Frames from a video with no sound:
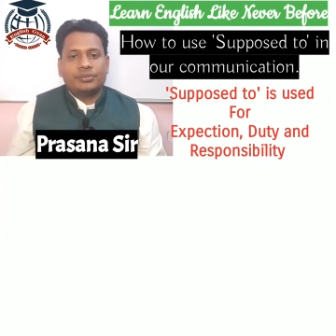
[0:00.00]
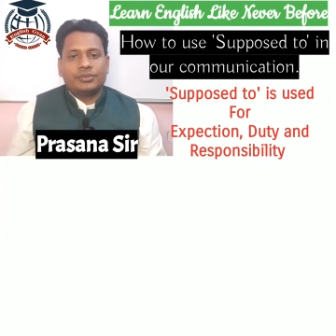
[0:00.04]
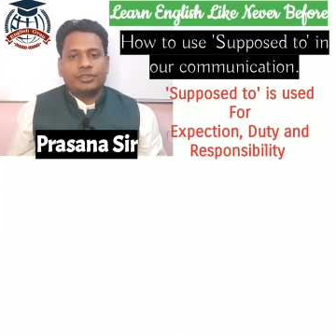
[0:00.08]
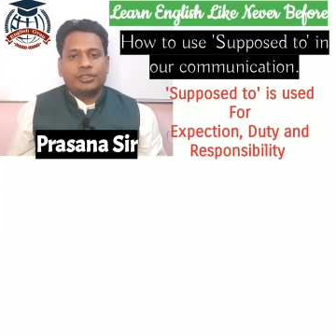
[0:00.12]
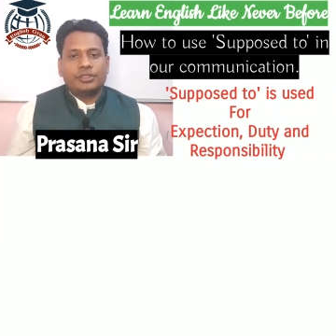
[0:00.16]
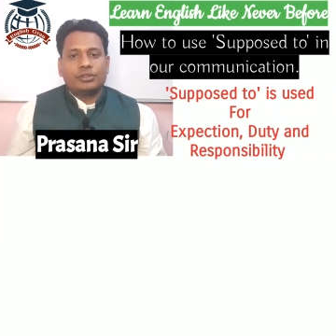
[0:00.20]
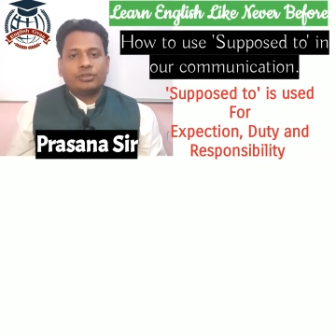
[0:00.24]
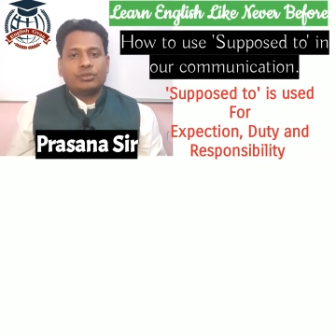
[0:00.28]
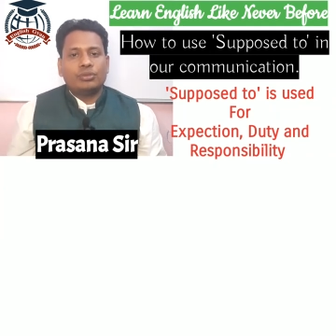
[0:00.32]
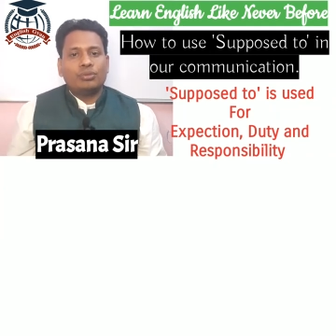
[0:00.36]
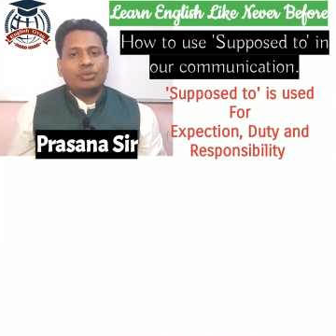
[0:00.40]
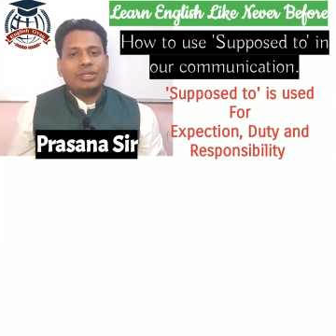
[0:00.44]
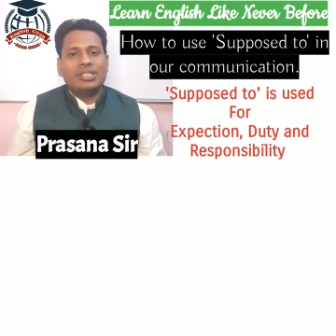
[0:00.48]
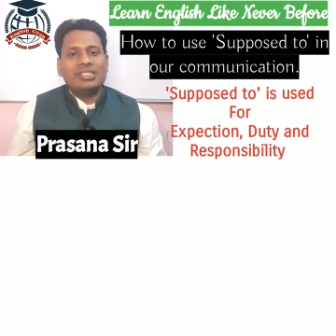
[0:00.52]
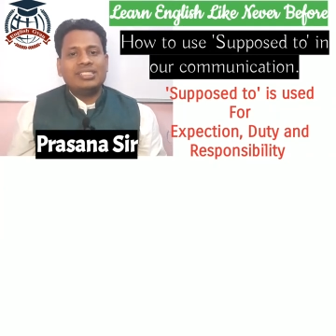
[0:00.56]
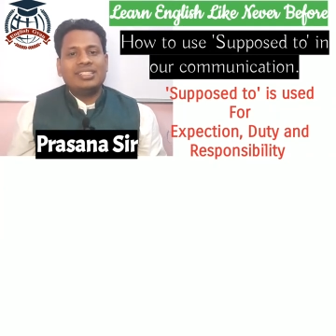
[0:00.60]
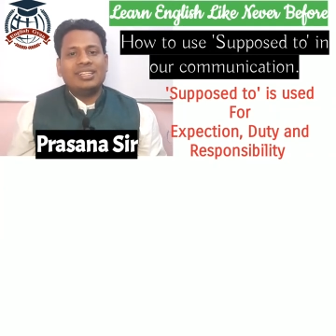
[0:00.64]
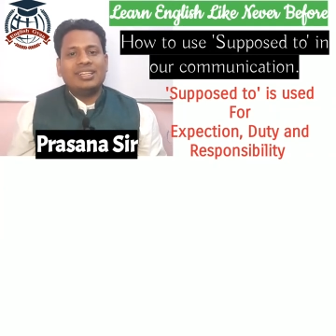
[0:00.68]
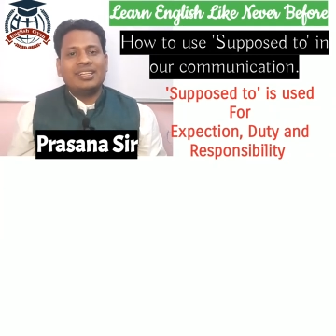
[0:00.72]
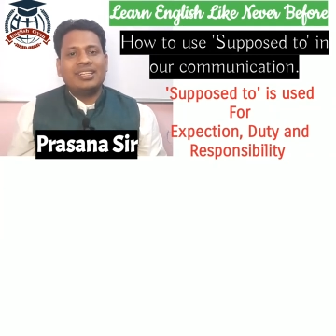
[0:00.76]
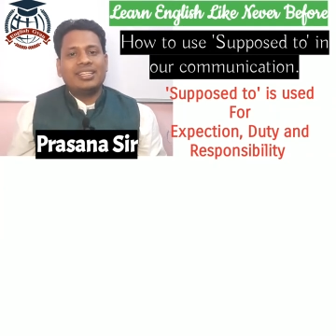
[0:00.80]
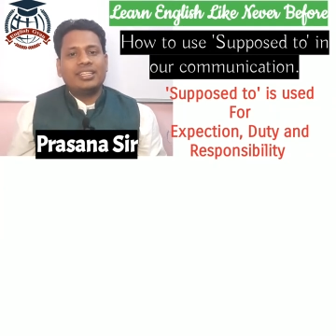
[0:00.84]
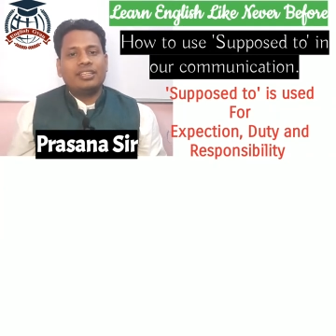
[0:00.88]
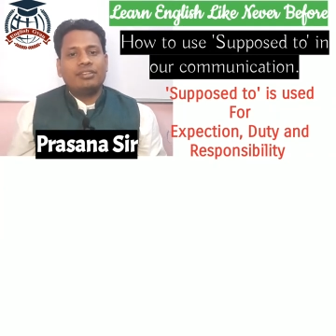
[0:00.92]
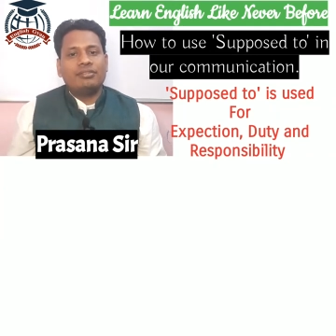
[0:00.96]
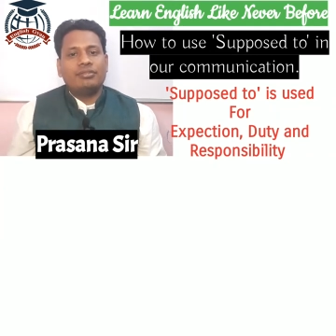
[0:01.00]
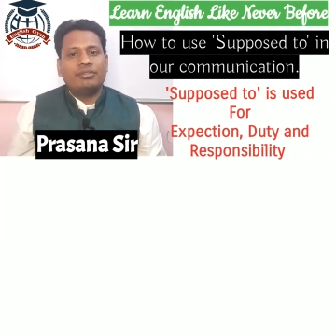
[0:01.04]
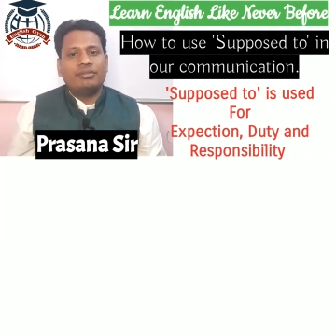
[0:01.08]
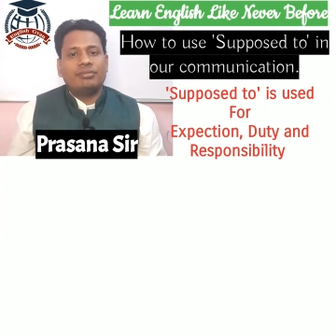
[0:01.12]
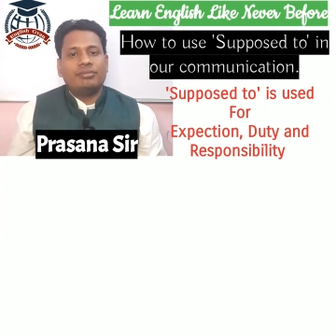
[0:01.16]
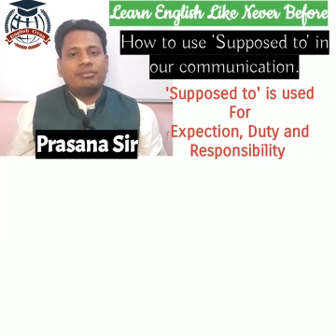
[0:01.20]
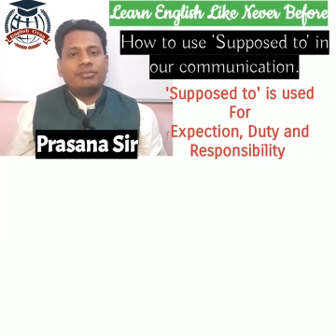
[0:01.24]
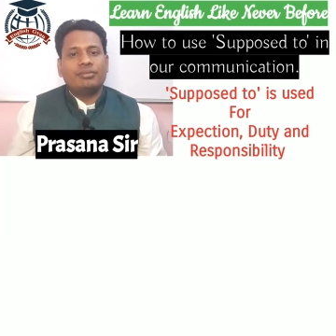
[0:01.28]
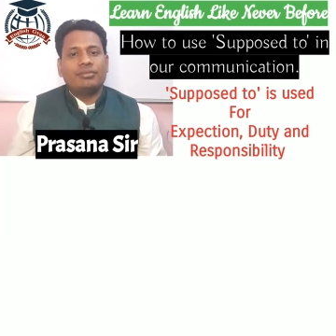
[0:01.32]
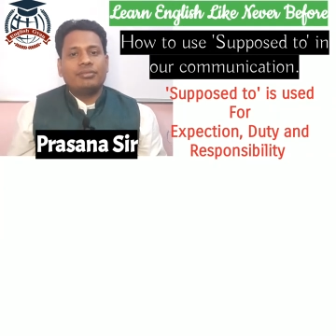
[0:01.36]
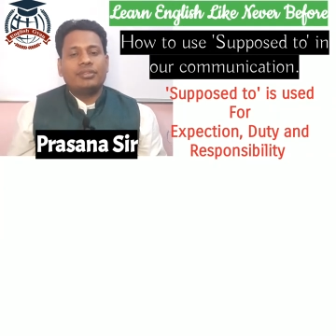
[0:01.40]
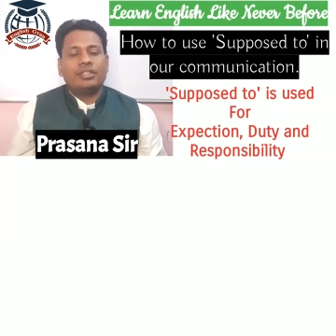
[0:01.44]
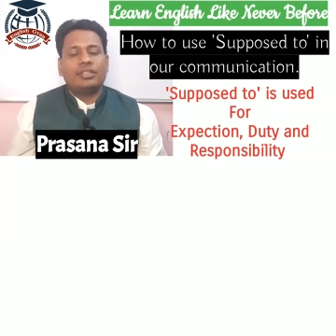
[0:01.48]
So once I'll give
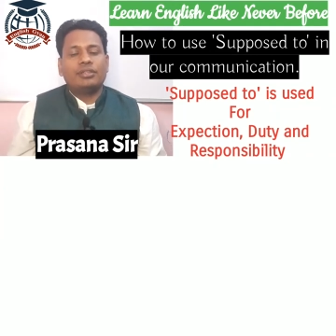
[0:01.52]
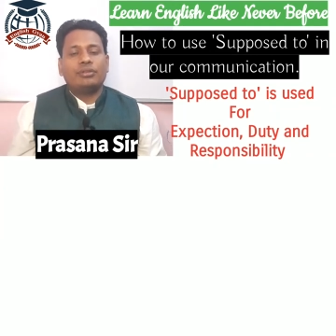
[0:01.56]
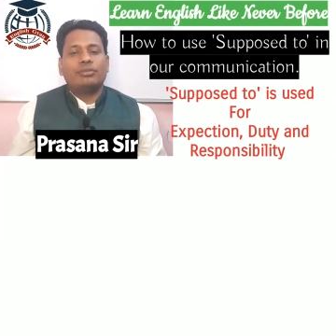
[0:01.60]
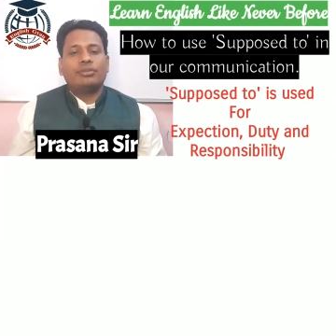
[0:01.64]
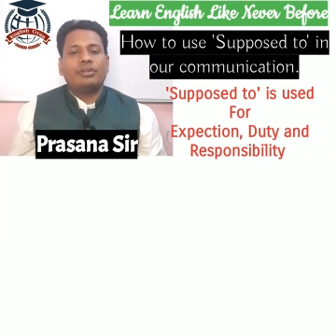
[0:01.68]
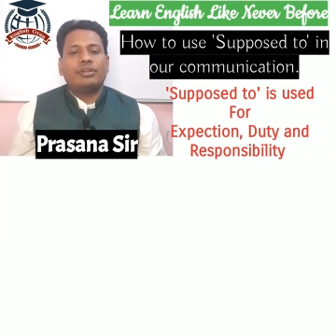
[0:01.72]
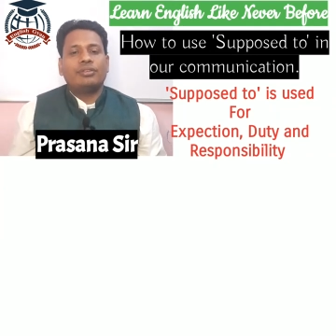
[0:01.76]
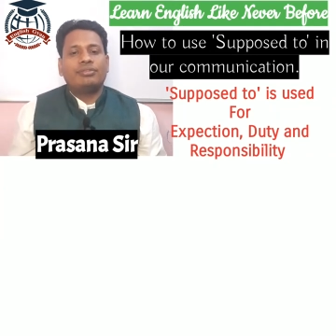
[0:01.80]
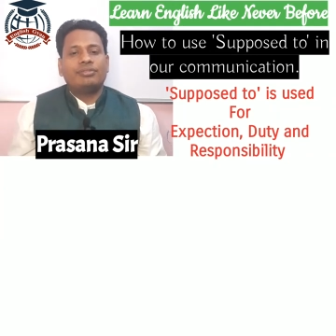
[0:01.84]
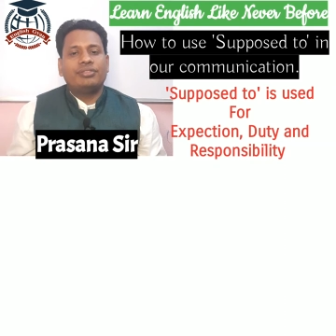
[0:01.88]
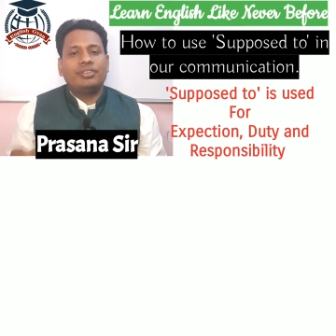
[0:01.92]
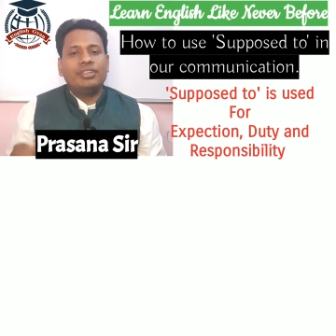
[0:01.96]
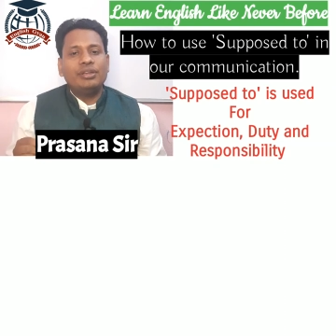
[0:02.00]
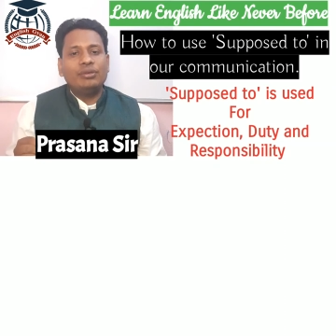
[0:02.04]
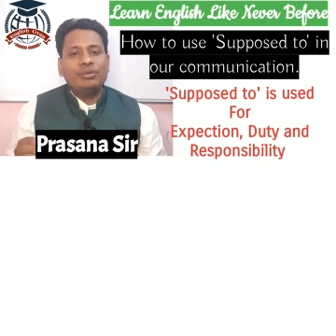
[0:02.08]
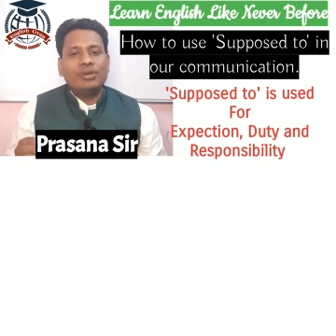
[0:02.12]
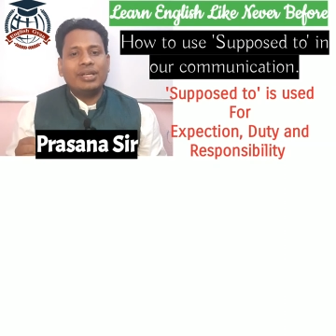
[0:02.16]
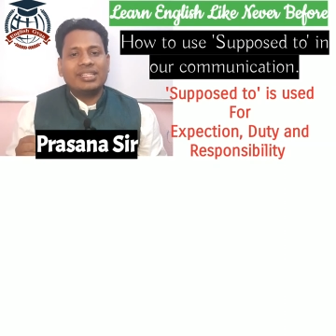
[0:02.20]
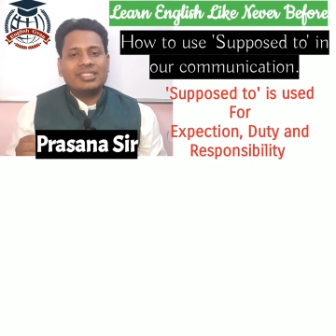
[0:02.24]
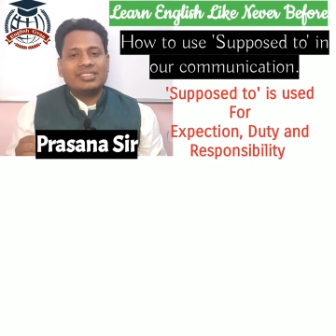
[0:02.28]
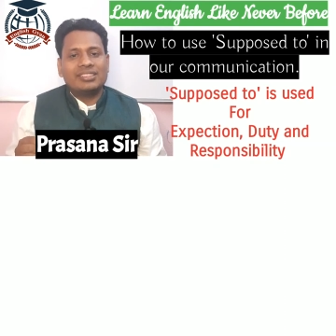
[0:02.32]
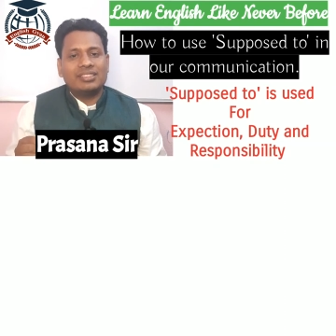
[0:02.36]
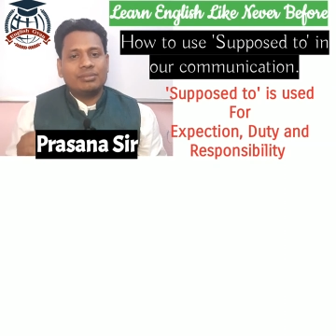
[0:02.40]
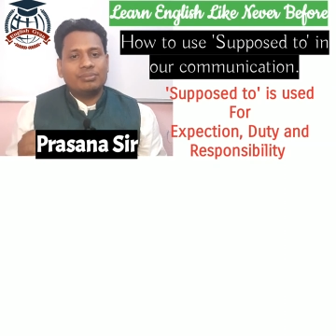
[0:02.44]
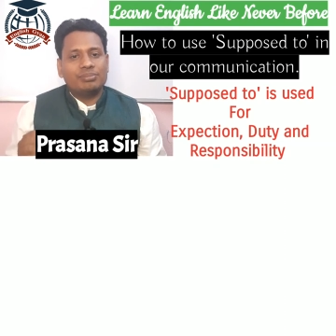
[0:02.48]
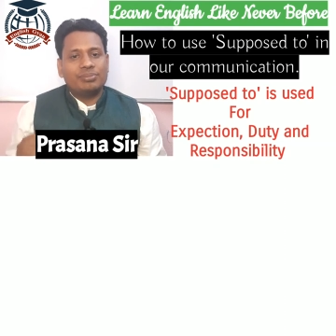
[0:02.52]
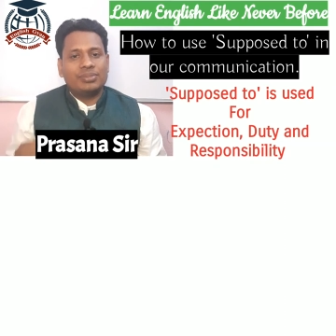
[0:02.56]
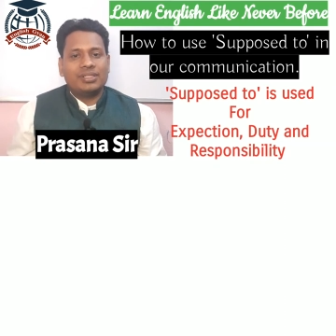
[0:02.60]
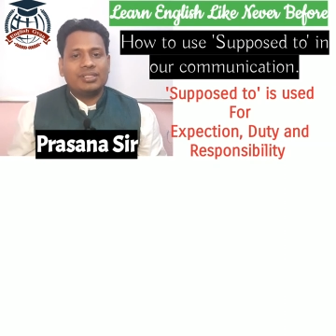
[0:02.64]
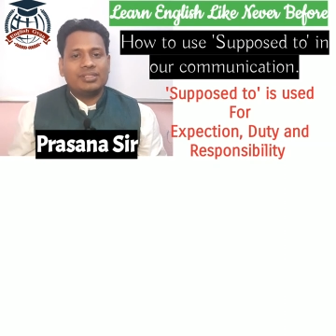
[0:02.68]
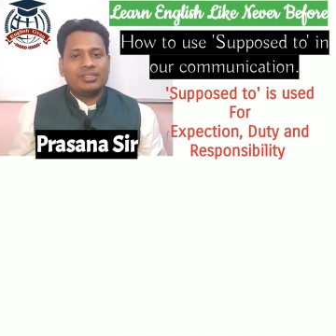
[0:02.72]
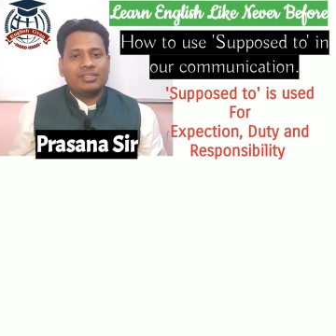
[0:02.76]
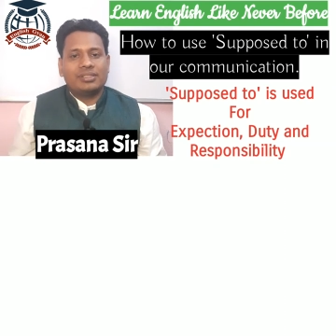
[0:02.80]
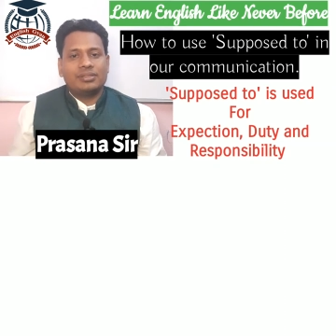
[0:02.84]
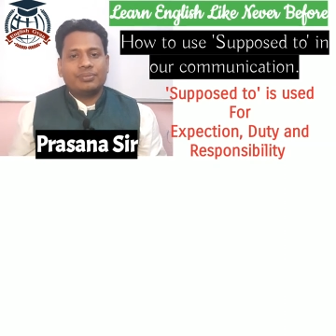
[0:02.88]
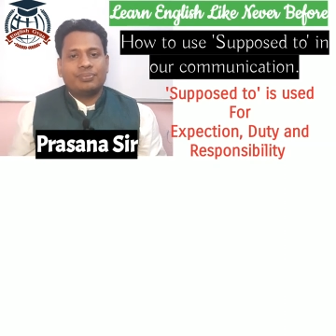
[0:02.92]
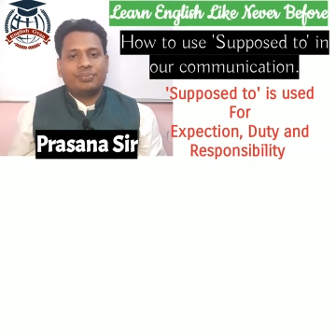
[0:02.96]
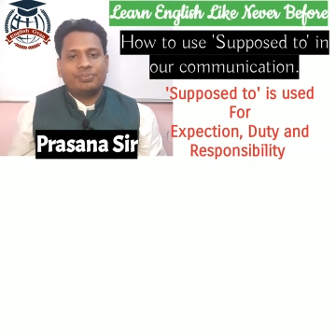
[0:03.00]
you a few
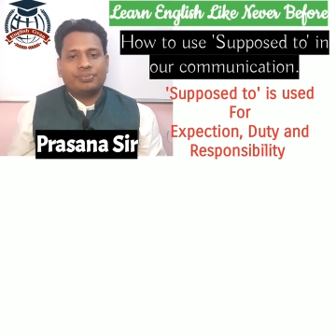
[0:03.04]
examples,